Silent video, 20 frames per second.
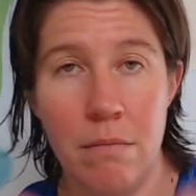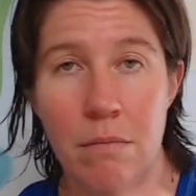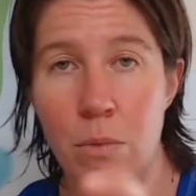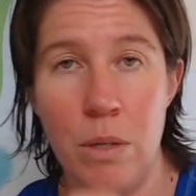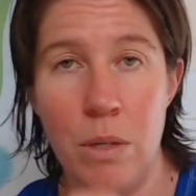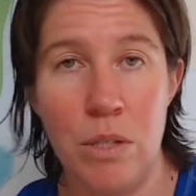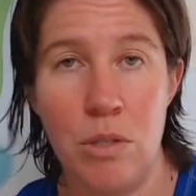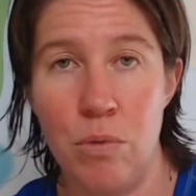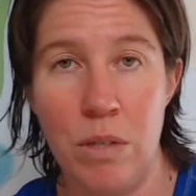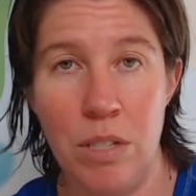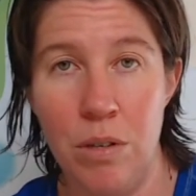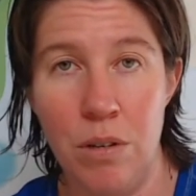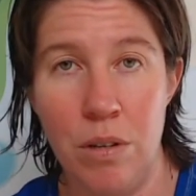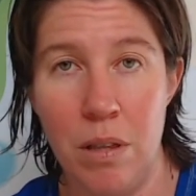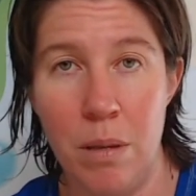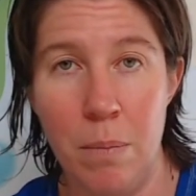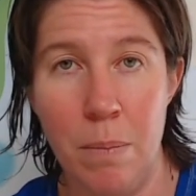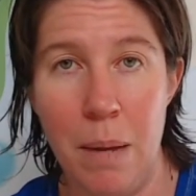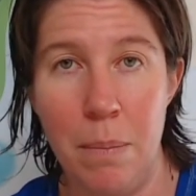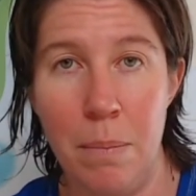what's written on
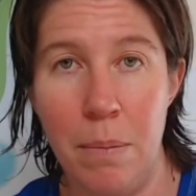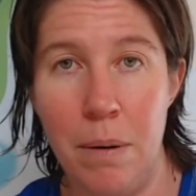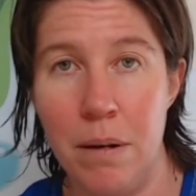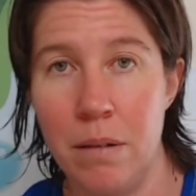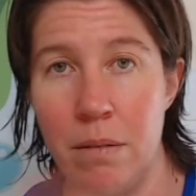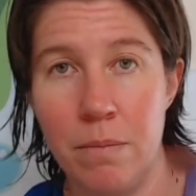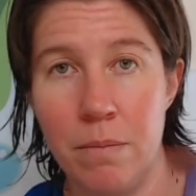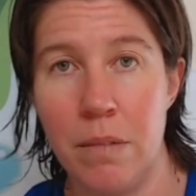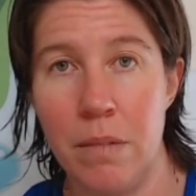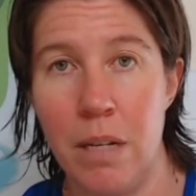the paper.